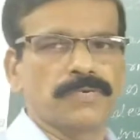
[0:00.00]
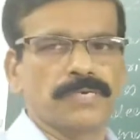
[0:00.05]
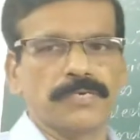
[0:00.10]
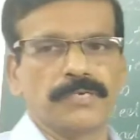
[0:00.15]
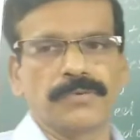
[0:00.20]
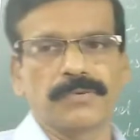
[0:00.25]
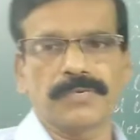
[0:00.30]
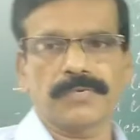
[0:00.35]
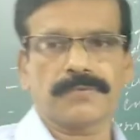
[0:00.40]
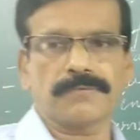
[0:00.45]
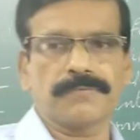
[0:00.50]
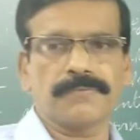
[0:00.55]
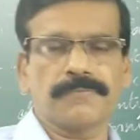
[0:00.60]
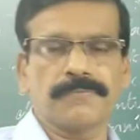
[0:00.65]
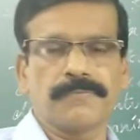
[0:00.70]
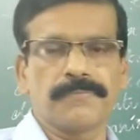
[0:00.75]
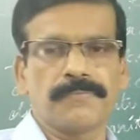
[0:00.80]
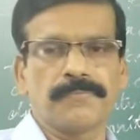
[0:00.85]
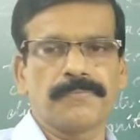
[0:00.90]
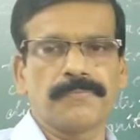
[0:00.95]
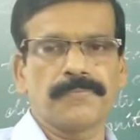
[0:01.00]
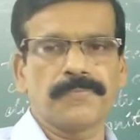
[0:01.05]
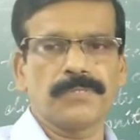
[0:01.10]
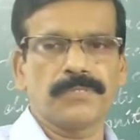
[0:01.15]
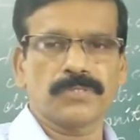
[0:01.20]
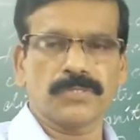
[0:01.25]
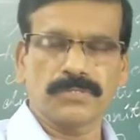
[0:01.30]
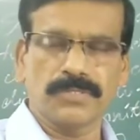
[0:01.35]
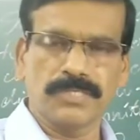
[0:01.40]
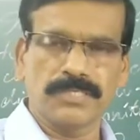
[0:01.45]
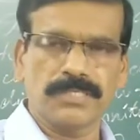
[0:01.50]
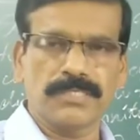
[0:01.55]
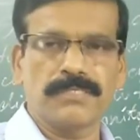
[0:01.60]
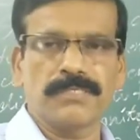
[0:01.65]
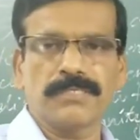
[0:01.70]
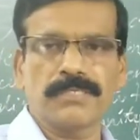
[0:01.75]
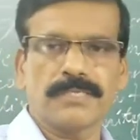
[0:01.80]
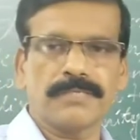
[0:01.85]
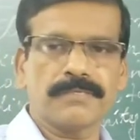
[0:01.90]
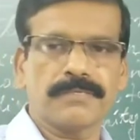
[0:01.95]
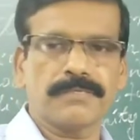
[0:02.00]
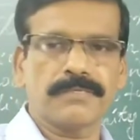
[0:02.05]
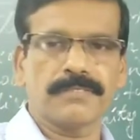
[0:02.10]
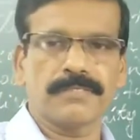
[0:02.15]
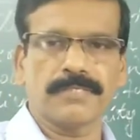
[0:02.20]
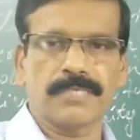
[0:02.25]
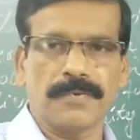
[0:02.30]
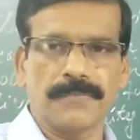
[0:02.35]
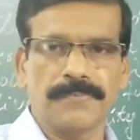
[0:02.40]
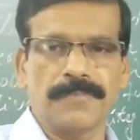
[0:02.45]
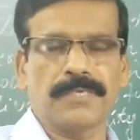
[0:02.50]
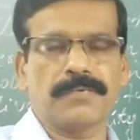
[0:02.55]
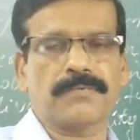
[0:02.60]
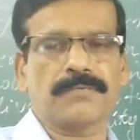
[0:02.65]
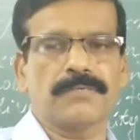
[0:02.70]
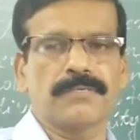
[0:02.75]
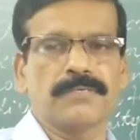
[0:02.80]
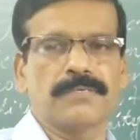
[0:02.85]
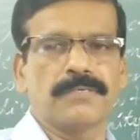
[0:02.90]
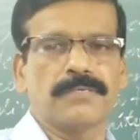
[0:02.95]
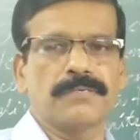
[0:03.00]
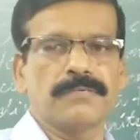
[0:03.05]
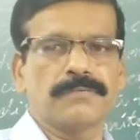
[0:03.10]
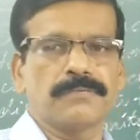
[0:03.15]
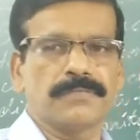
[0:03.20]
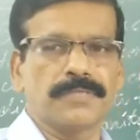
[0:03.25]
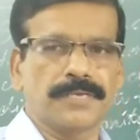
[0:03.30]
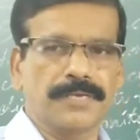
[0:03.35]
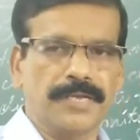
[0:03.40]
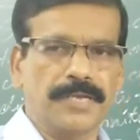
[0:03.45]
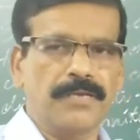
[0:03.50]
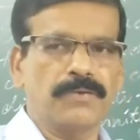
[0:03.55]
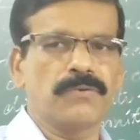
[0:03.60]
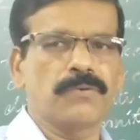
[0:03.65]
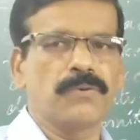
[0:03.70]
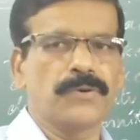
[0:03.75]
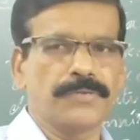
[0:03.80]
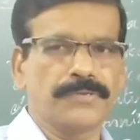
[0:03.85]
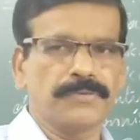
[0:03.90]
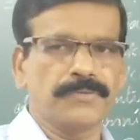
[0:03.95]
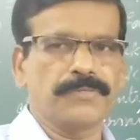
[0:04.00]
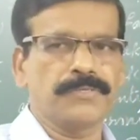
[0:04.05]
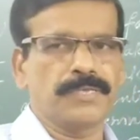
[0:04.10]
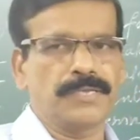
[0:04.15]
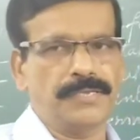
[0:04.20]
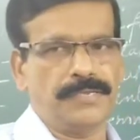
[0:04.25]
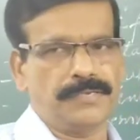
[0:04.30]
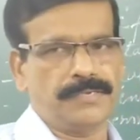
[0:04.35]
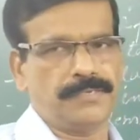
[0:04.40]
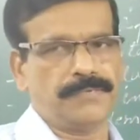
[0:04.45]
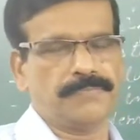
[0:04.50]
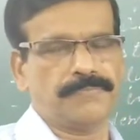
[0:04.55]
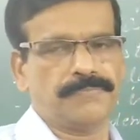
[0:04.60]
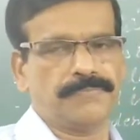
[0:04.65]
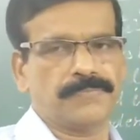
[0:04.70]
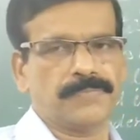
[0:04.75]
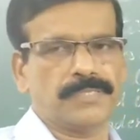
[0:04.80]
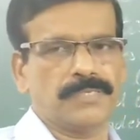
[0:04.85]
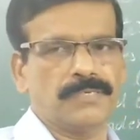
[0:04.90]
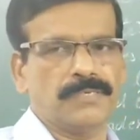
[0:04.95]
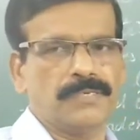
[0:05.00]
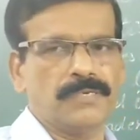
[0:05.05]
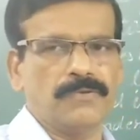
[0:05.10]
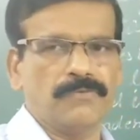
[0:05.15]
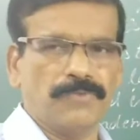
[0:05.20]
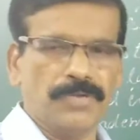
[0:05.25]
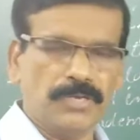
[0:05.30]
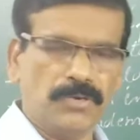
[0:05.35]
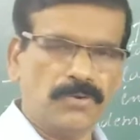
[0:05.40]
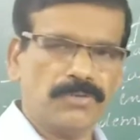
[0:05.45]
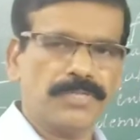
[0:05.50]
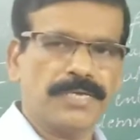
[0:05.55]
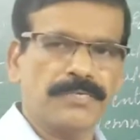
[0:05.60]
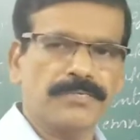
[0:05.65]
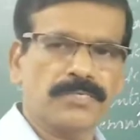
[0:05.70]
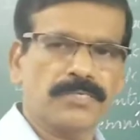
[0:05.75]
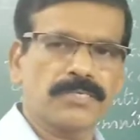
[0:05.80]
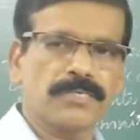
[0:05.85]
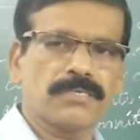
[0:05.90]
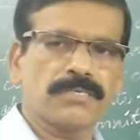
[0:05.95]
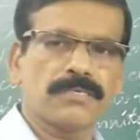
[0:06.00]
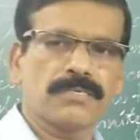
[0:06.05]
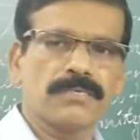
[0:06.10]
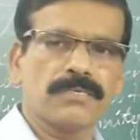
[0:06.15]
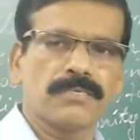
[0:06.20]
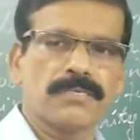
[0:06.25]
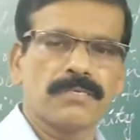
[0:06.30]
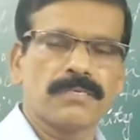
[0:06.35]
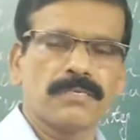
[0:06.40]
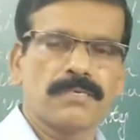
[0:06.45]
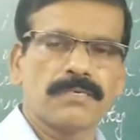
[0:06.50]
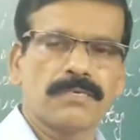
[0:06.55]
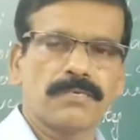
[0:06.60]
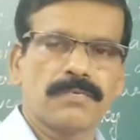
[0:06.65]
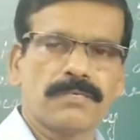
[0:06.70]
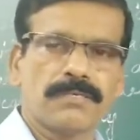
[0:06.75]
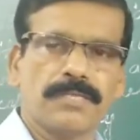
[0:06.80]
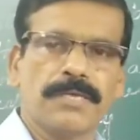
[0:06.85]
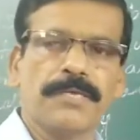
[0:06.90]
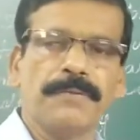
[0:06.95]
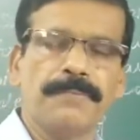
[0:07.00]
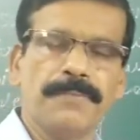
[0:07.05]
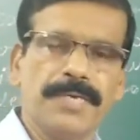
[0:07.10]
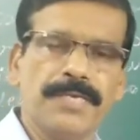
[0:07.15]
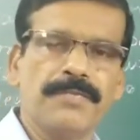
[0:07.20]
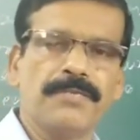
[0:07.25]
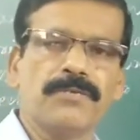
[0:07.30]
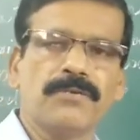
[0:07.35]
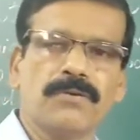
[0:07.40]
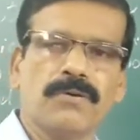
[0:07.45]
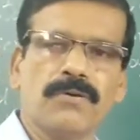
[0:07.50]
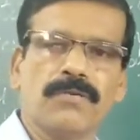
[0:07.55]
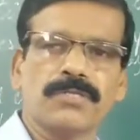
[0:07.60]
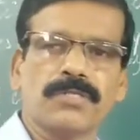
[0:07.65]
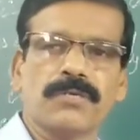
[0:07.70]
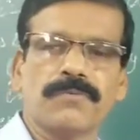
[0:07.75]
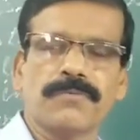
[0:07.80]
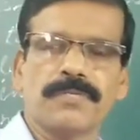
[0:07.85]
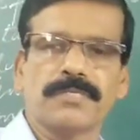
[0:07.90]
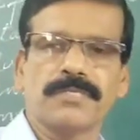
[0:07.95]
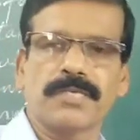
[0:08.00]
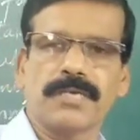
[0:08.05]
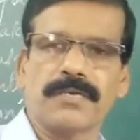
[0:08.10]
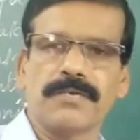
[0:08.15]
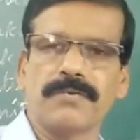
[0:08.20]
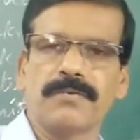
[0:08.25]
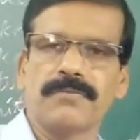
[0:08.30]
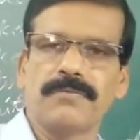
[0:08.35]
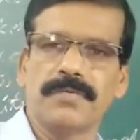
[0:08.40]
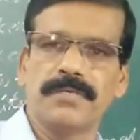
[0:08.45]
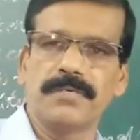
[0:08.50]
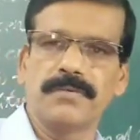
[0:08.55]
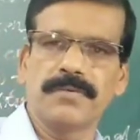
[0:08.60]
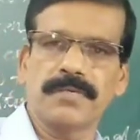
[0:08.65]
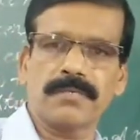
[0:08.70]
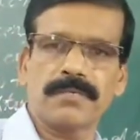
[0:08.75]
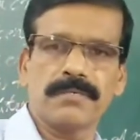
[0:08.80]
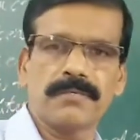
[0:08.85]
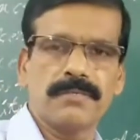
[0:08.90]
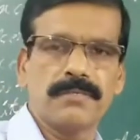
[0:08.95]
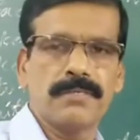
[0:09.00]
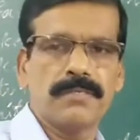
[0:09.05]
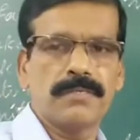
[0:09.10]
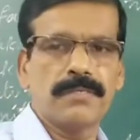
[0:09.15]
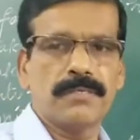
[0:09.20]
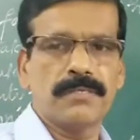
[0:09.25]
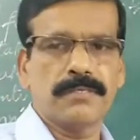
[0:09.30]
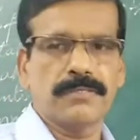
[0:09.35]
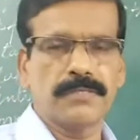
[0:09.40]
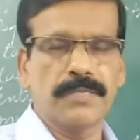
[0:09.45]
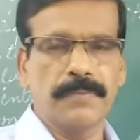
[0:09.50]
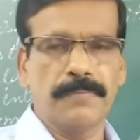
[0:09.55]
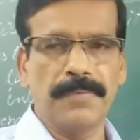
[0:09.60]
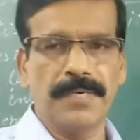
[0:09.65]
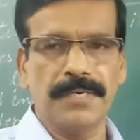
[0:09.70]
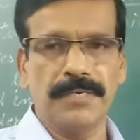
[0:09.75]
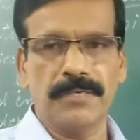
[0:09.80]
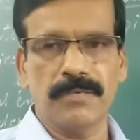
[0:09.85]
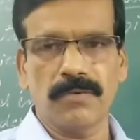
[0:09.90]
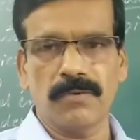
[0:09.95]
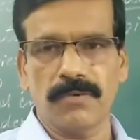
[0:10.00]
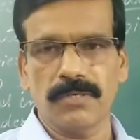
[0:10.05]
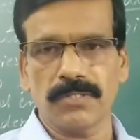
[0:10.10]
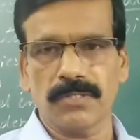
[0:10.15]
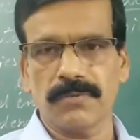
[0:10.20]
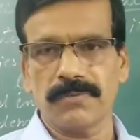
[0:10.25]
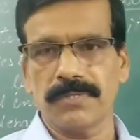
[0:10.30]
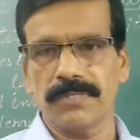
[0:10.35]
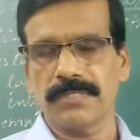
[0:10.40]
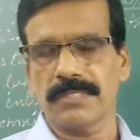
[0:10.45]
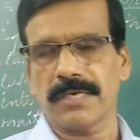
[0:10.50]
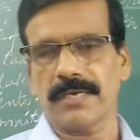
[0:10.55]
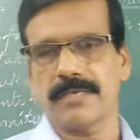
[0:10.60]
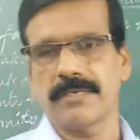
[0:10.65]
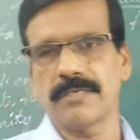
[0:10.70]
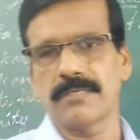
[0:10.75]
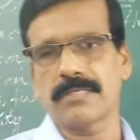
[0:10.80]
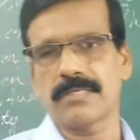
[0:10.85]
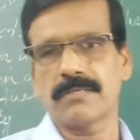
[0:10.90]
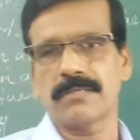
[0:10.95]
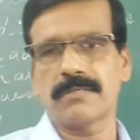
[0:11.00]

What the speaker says: World War. So this is the chapter that I am going to take. We know that the immediate cause of the Second World War, the immediate cause of the Second